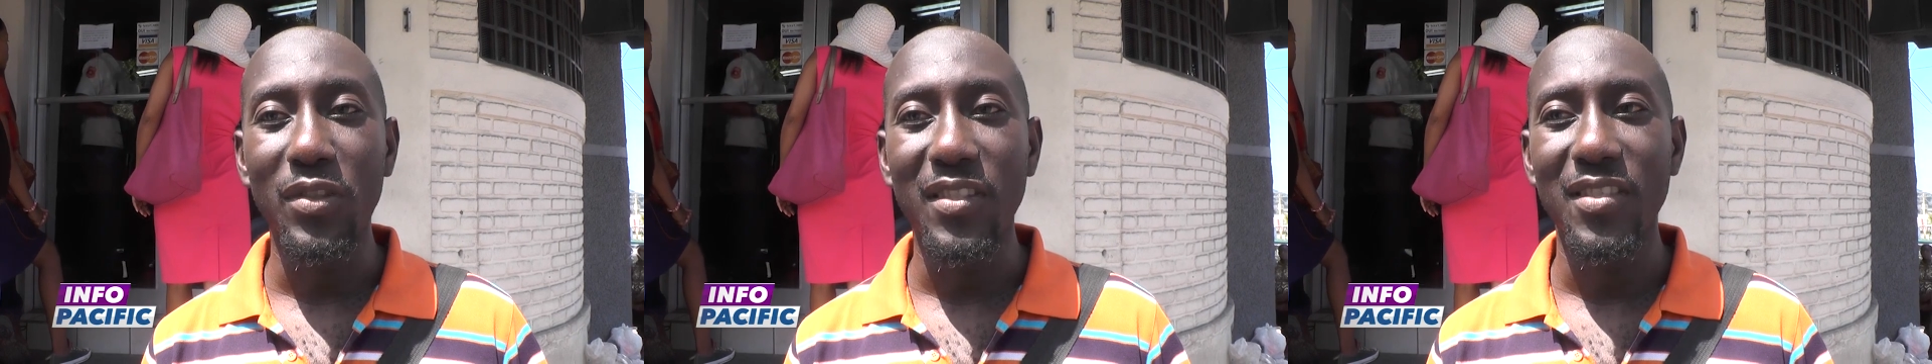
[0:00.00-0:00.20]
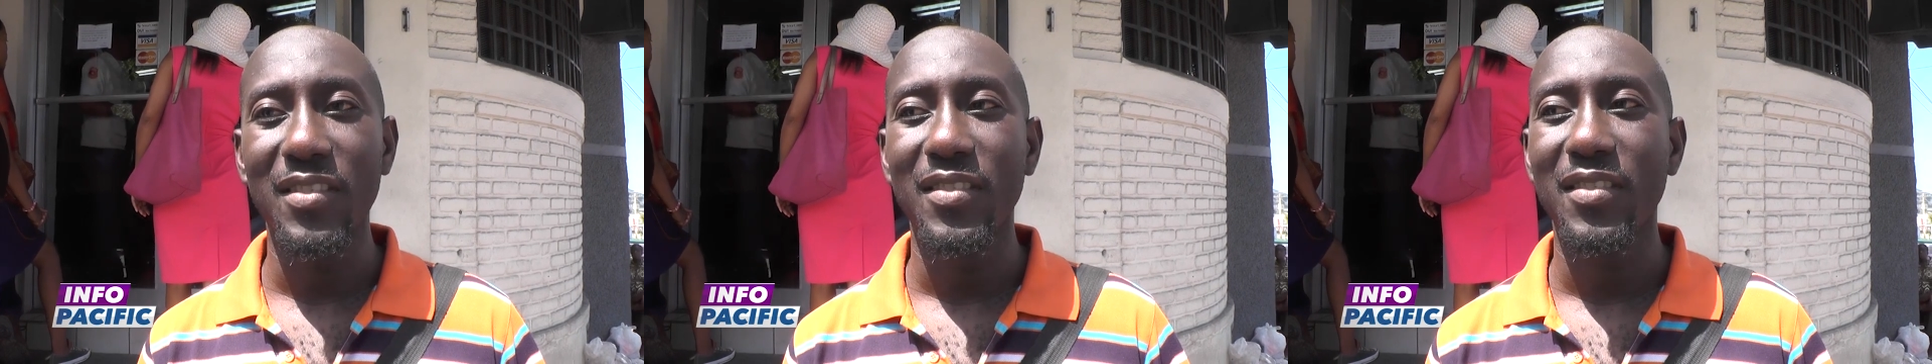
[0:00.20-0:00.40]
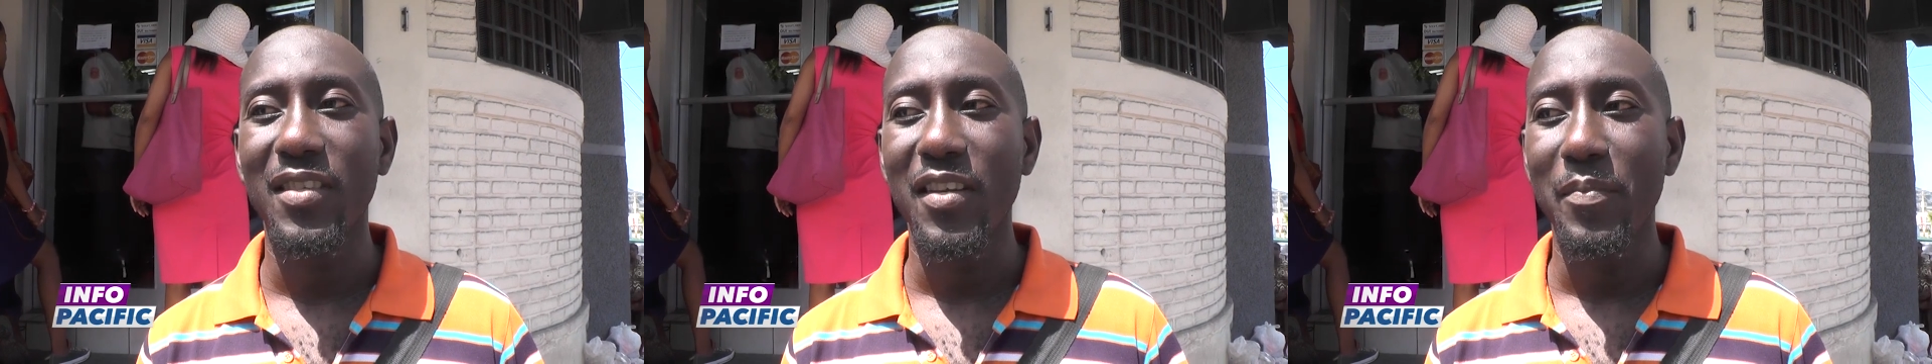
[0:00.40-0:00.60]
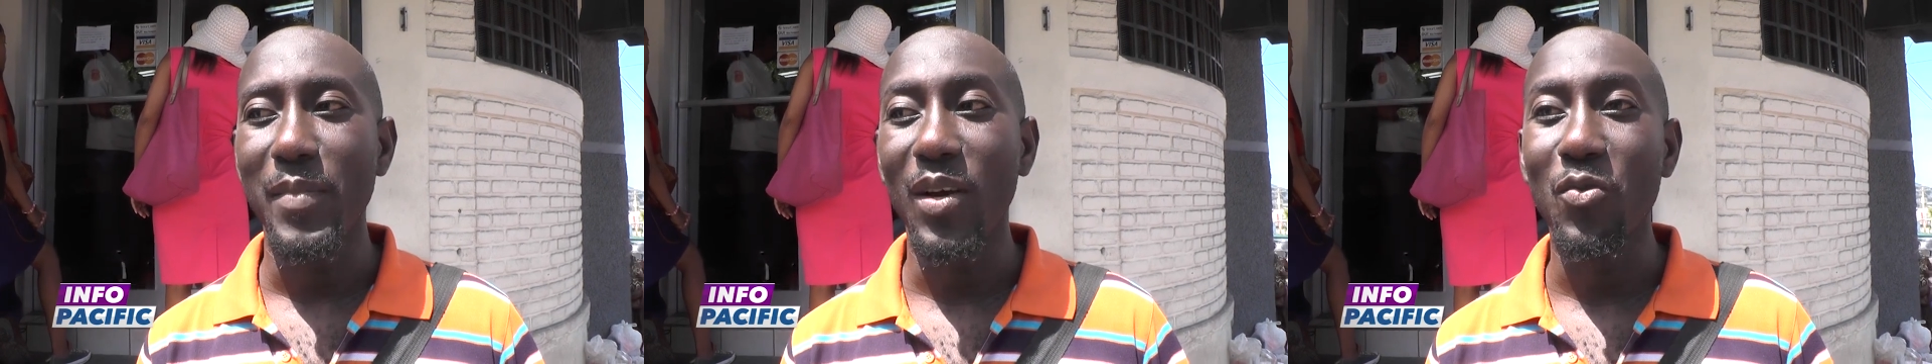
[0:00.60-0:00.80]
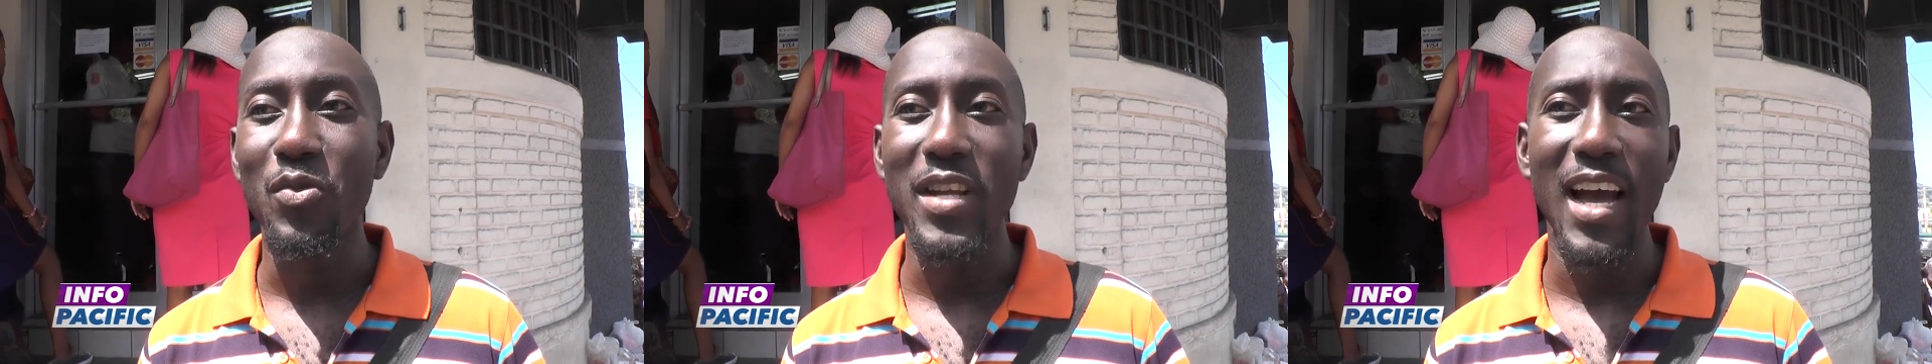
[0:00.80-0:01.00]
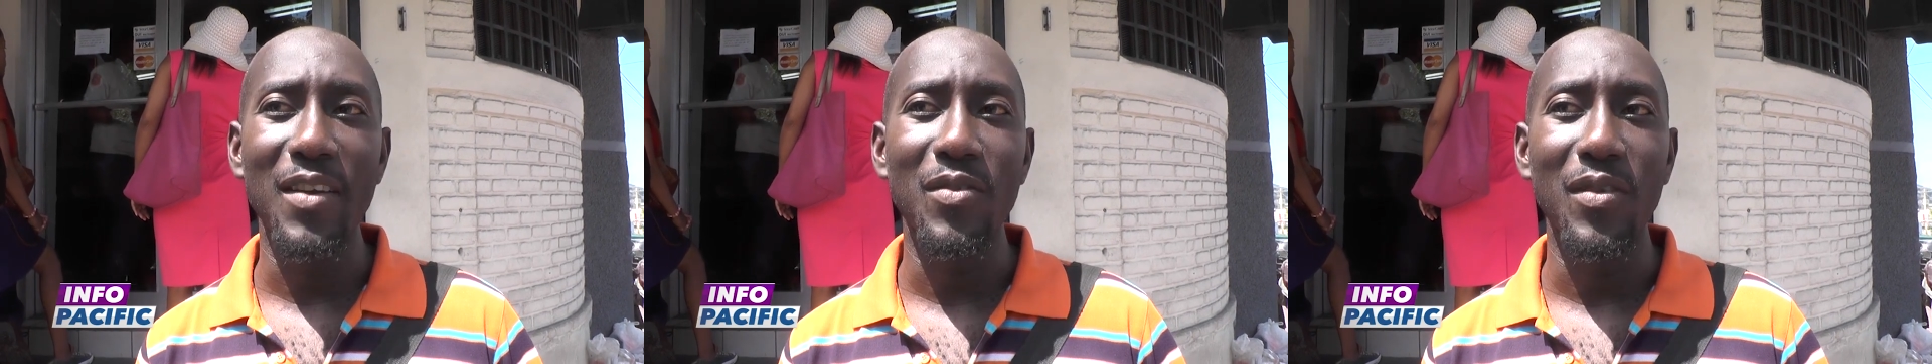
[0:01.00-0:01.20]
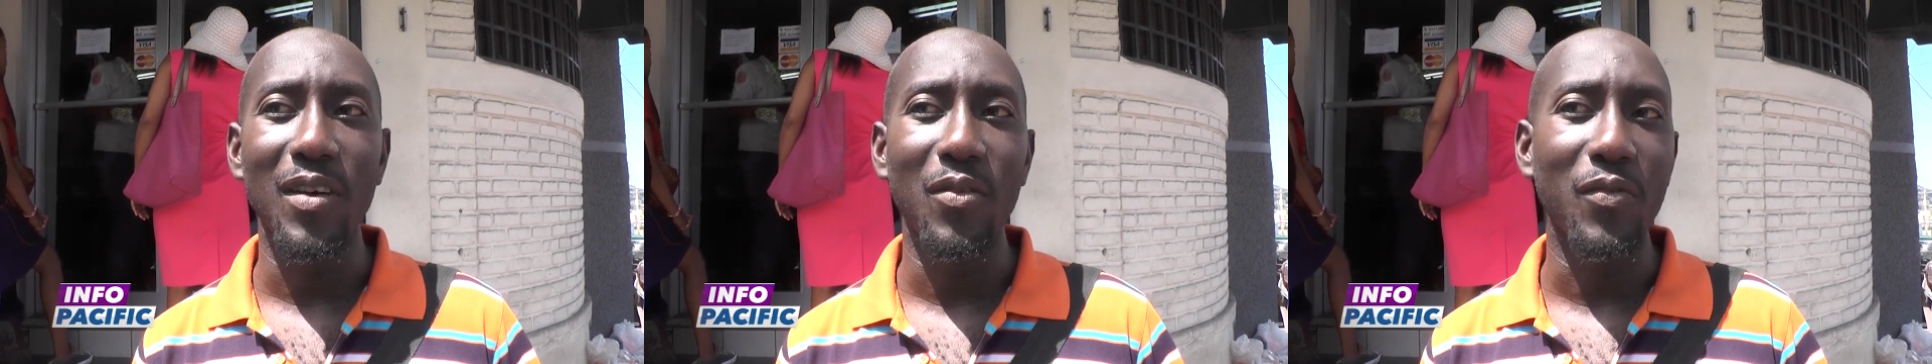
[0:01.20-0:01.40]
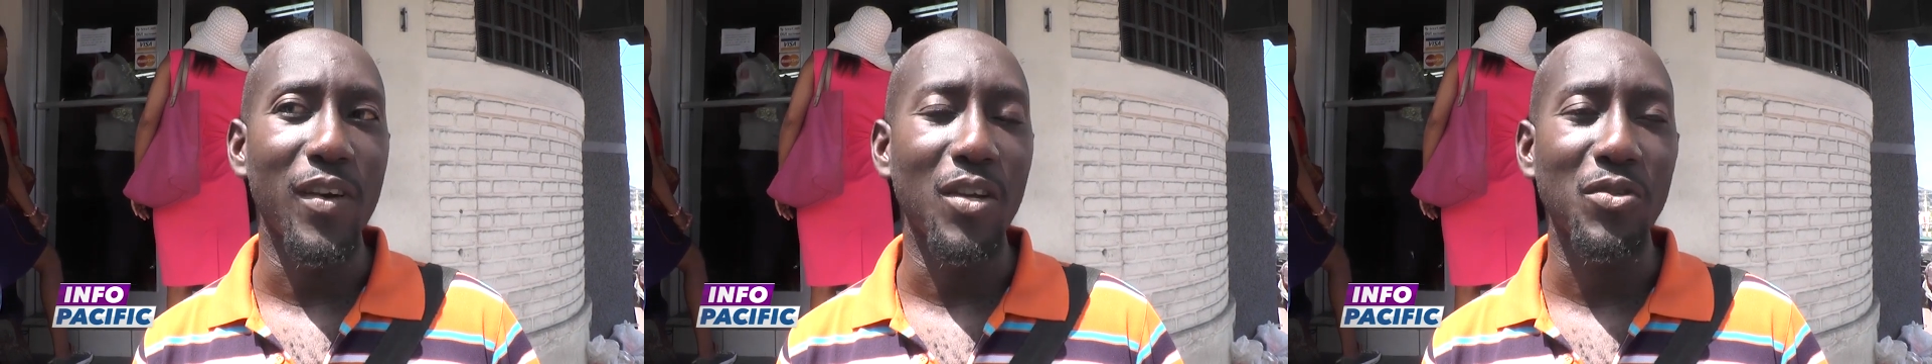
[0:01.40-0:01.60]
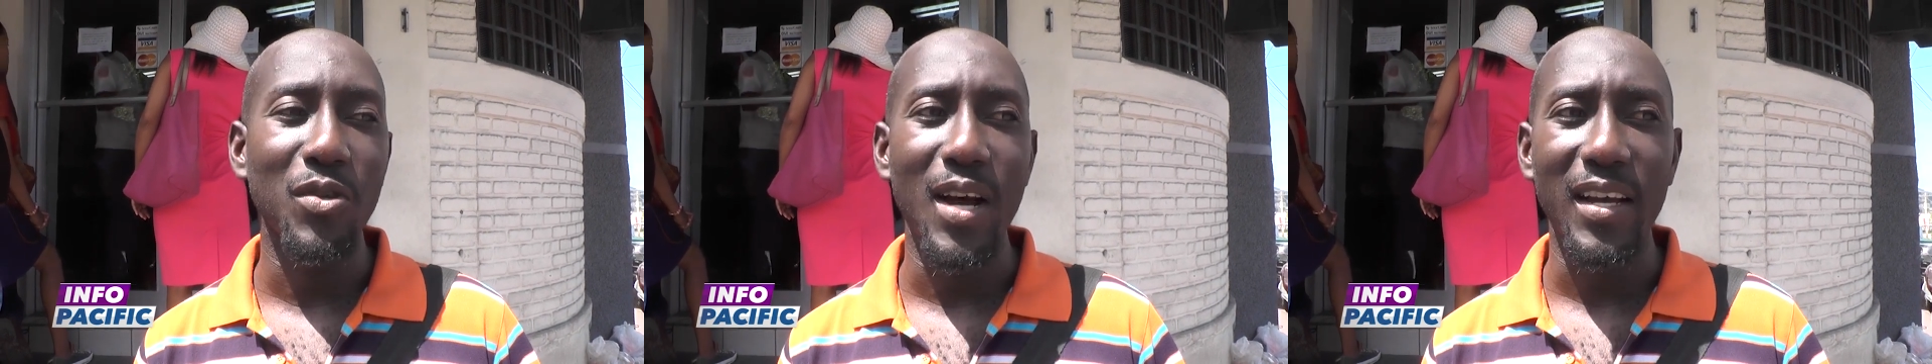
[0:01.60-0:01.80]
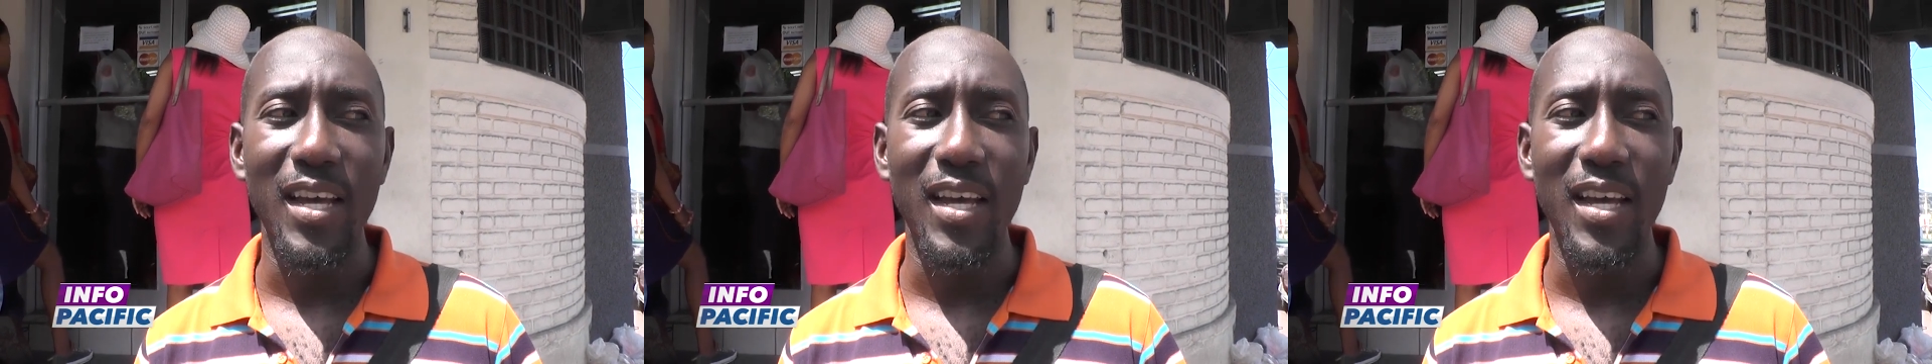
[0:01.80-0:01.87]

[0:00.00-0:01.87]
using publishing houses